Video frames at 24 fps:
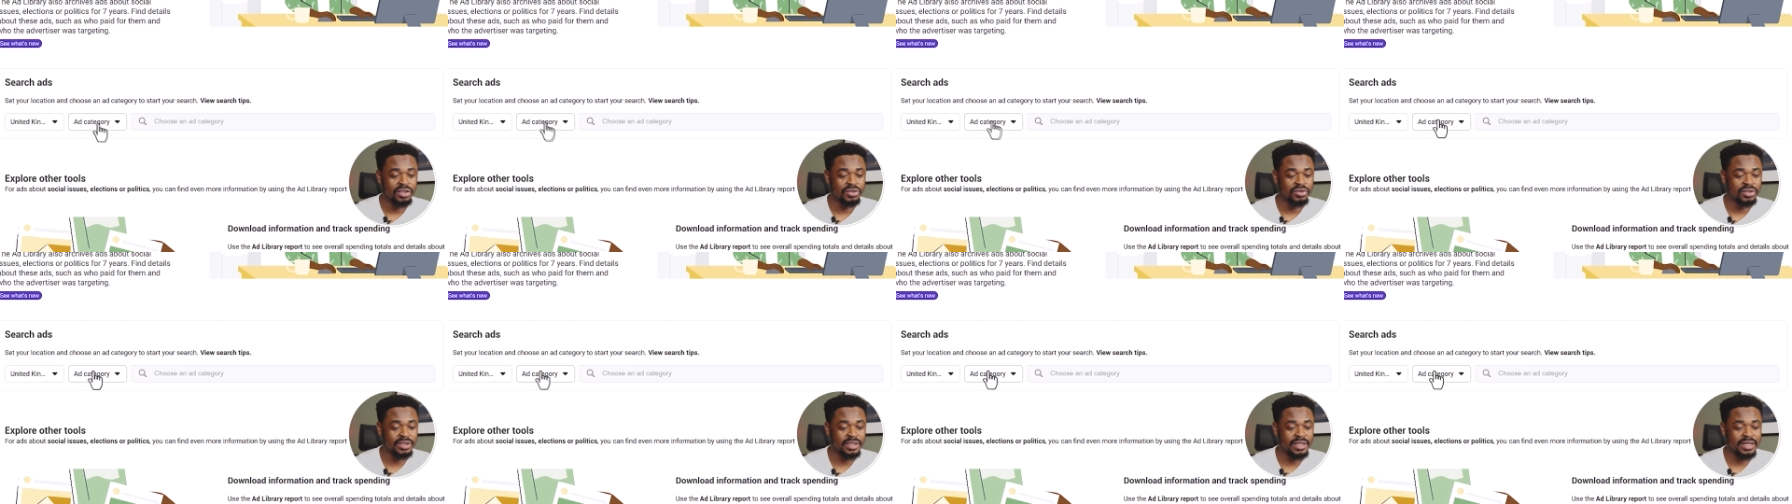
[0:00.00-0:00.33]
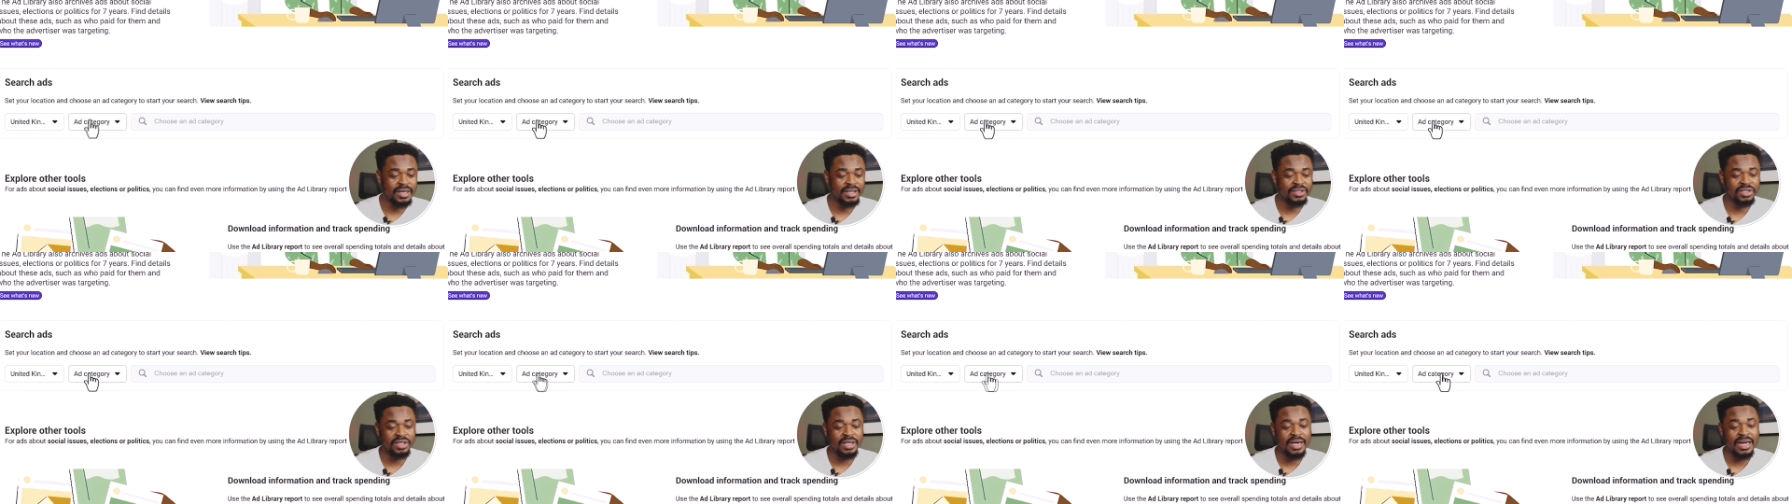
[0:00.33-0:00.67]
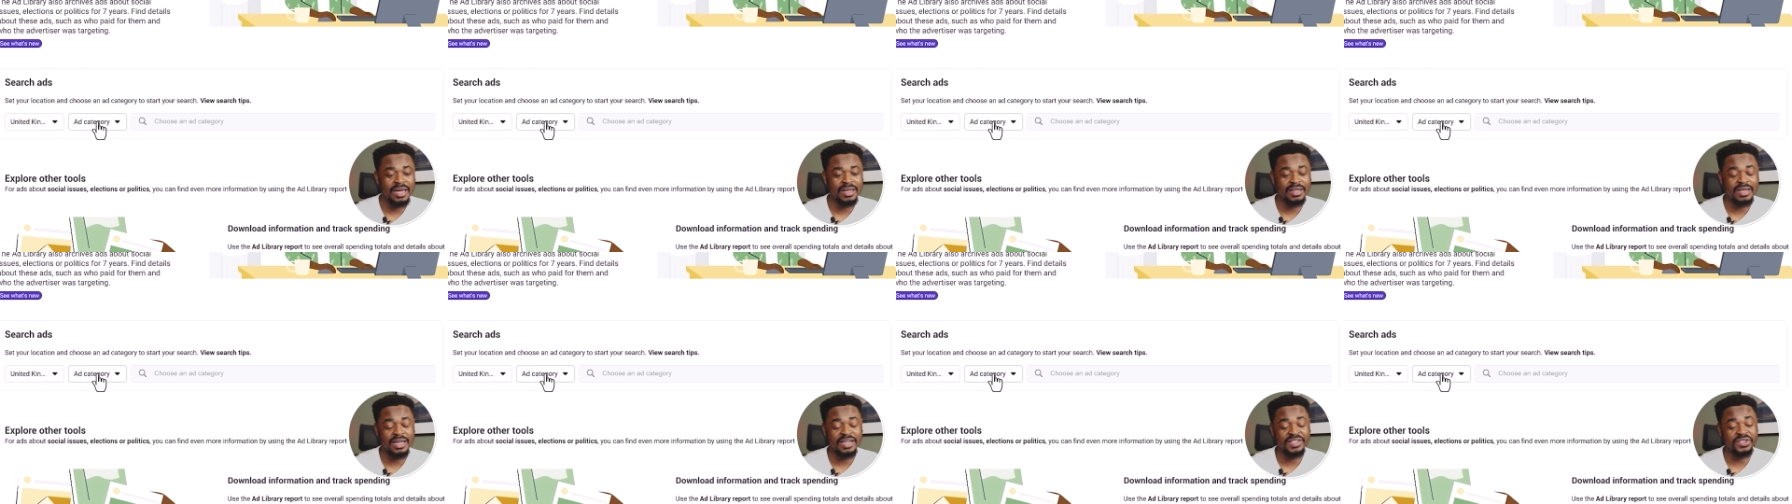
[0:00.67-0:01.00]
you select the
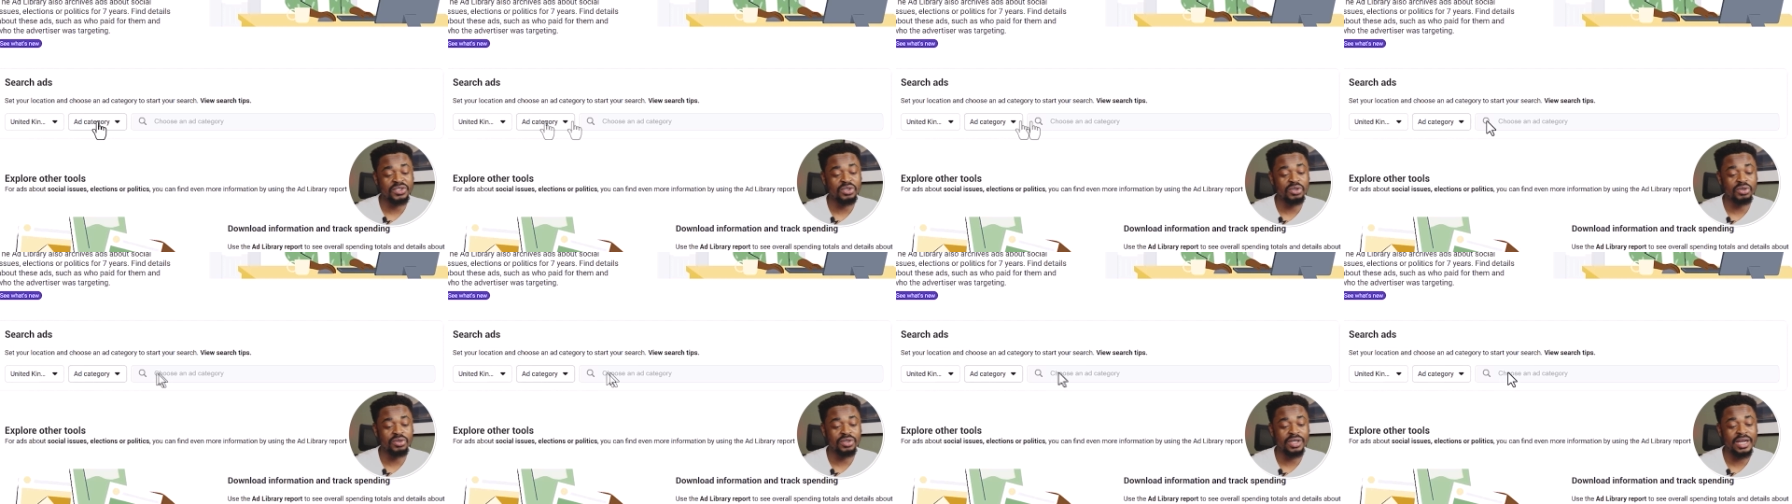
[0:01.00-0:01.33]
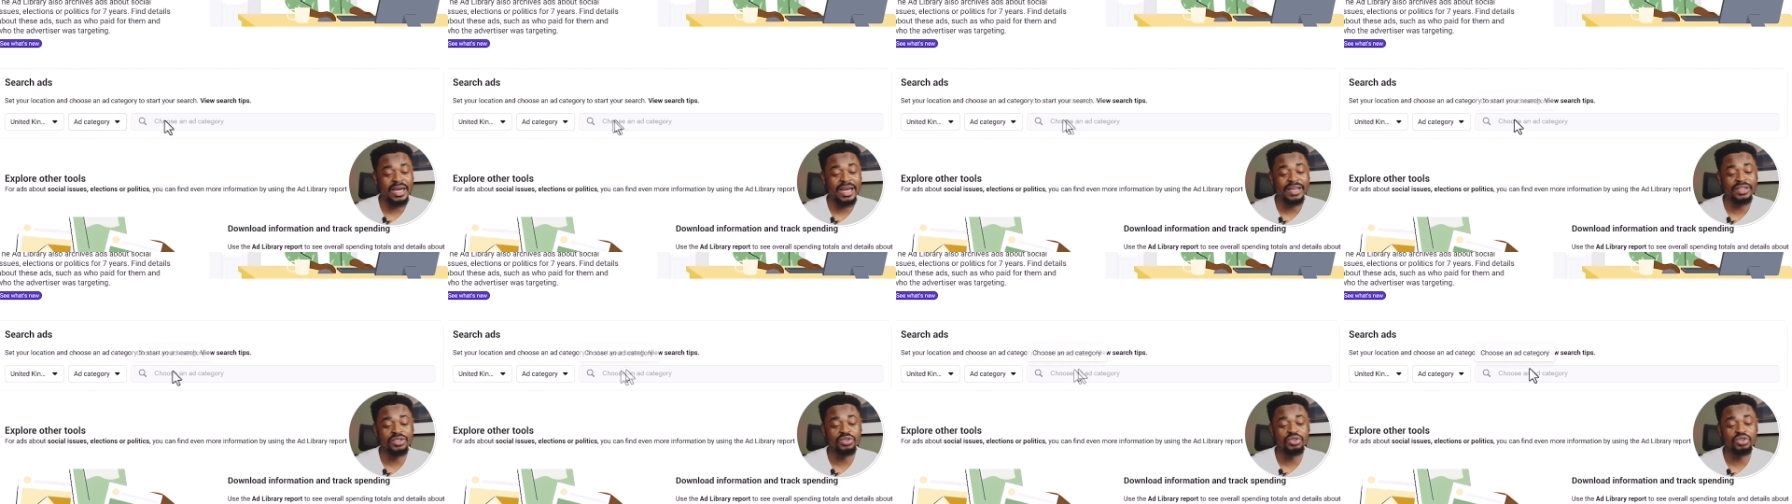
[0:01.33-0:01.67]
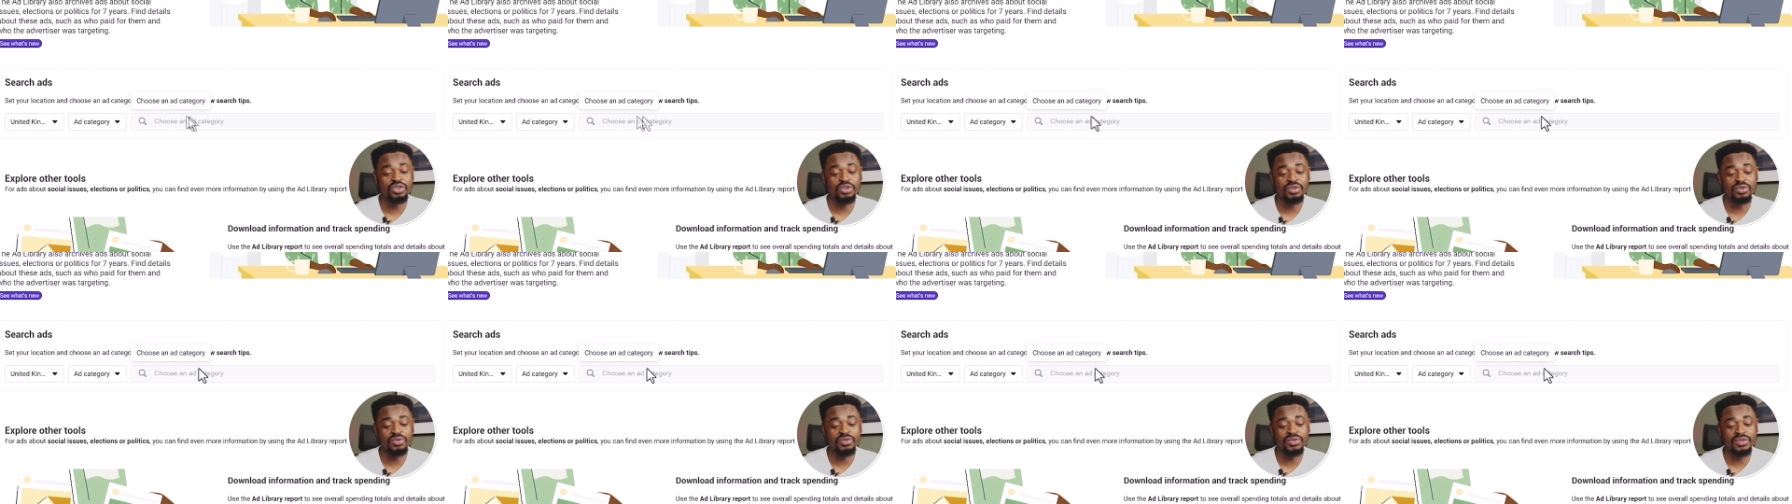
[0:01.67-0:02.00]
ad category and you
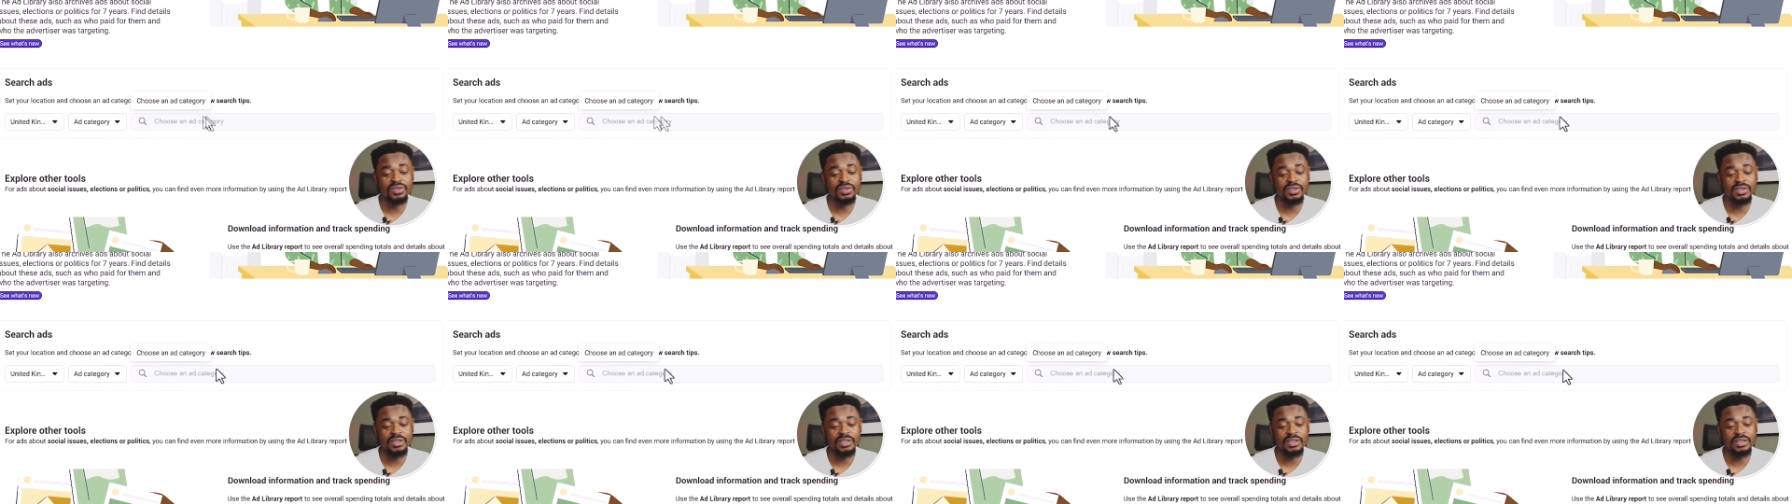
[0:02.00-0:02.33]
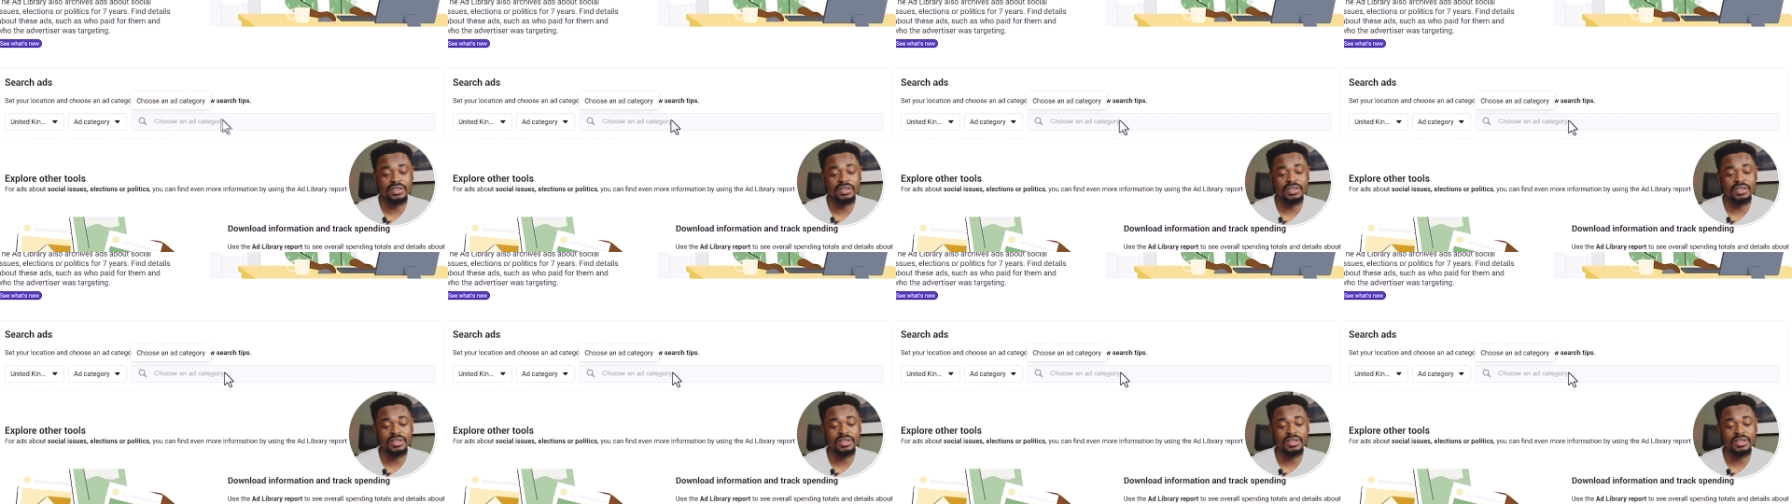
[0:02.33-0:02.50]
choose